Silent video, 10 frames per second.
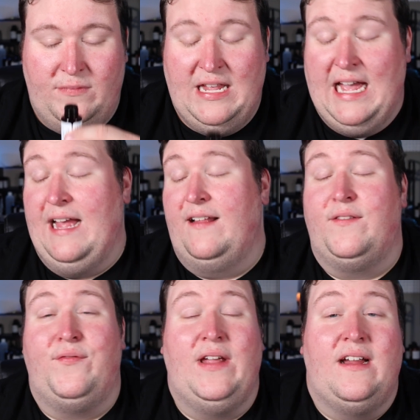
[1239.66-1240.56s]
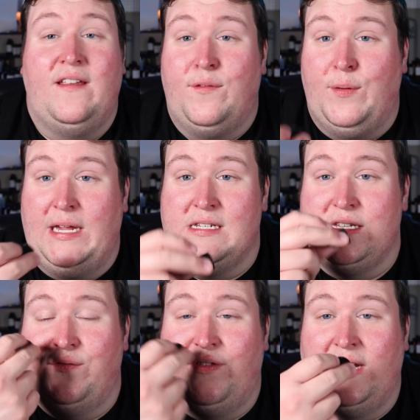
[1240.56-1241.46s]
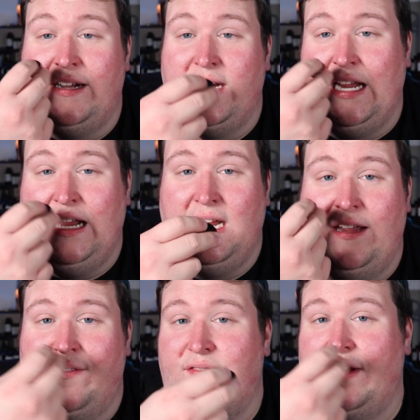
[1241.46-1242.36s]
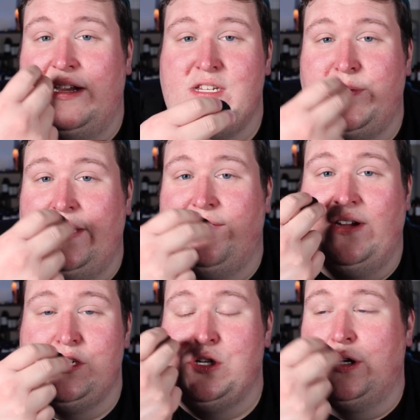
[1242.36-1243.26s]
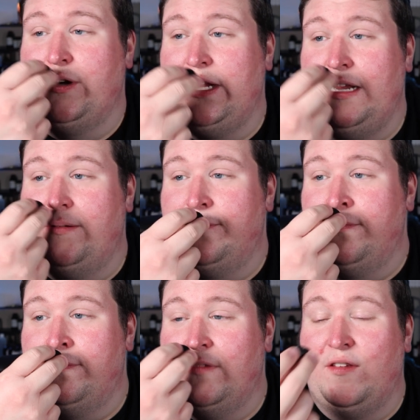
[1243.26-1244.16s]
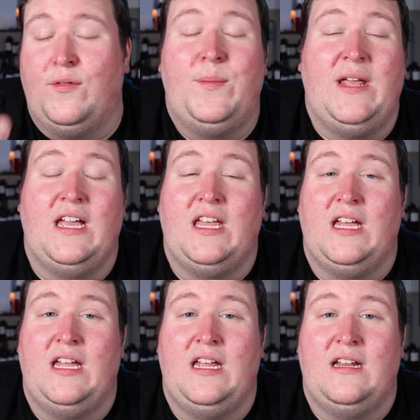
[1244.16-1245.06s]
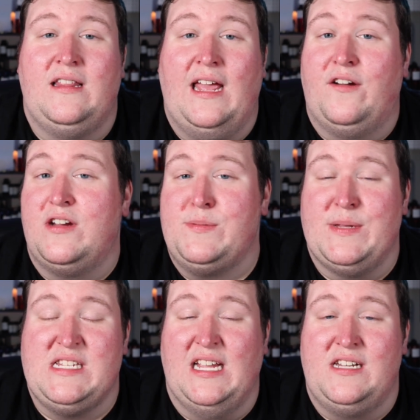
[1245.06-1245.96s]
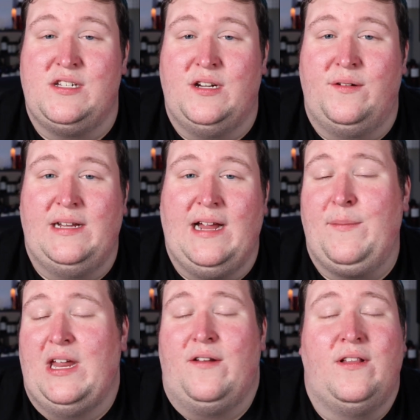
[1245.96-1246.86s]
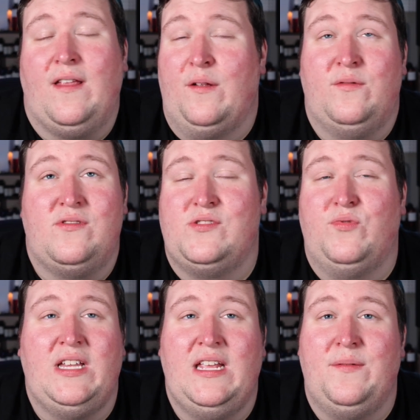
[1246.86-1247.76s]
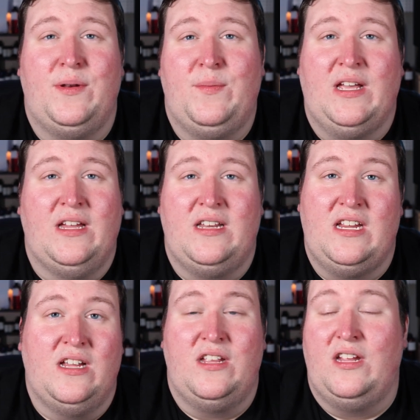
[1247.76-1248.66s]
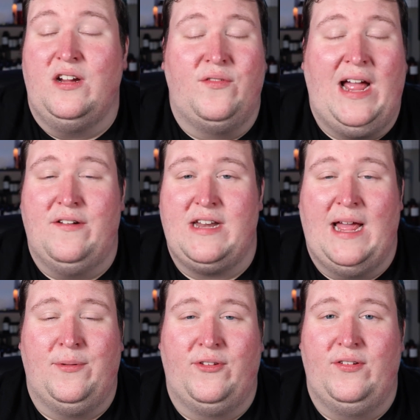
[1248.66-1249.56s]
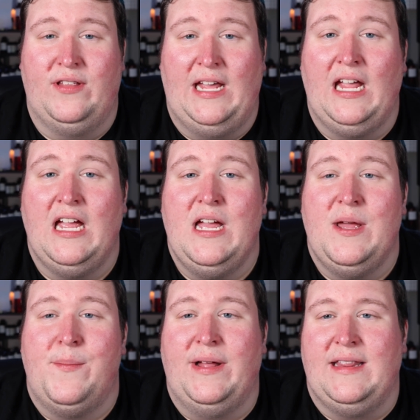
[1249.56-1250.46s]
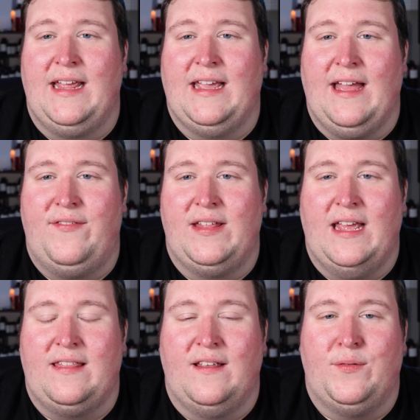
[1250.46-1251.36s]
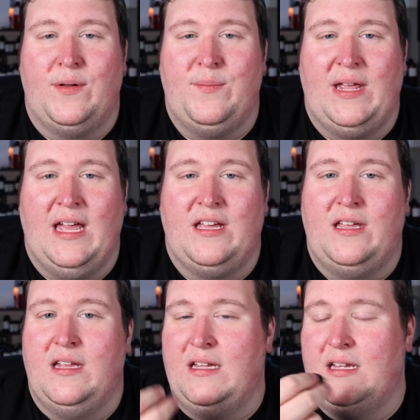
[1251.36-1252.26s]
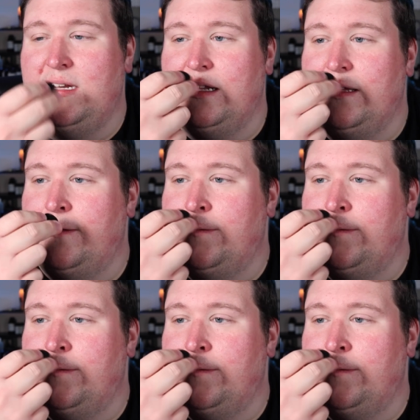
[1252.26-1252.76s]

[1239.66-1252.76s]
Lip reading: Yeah, it's very sweet, very sweet, very sugary. This would be a good like Christmas scent or what. I mean, it really would be good year round, absolutely. But like, I feel like this would be a good,